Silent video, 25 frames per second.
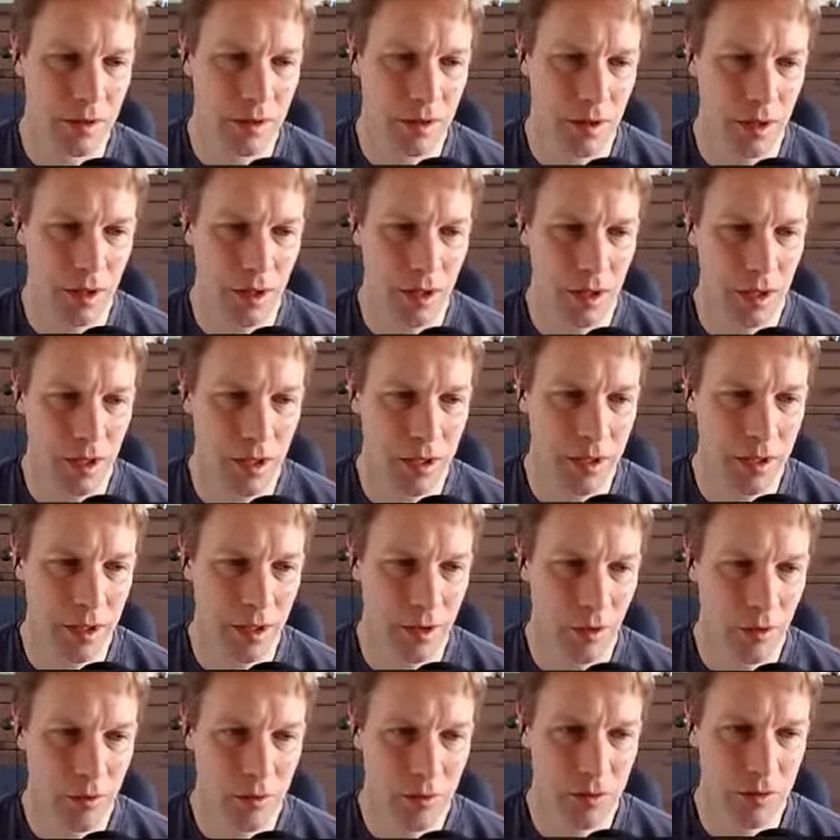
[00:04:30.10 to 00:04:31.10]
And
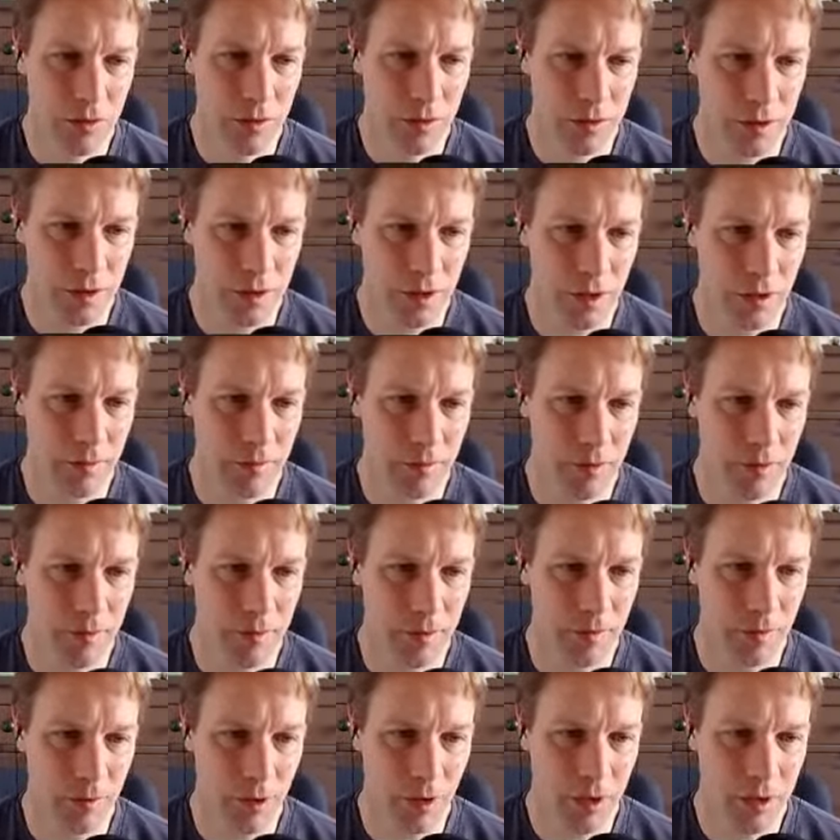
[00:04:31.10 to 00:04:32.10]
that also is going to
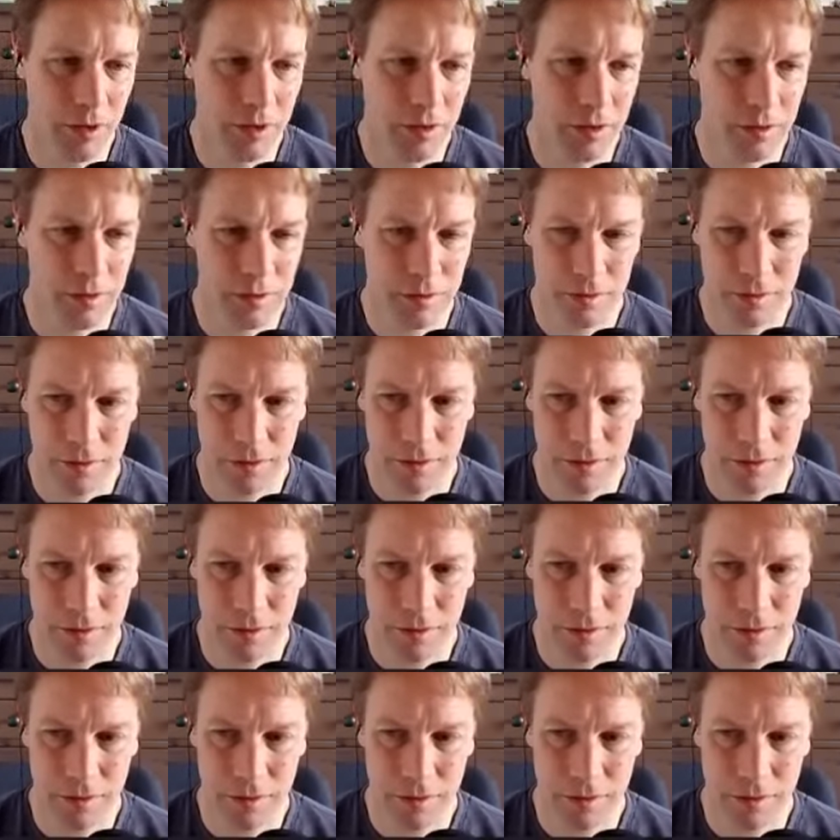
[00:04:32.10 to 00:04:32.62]
implement write.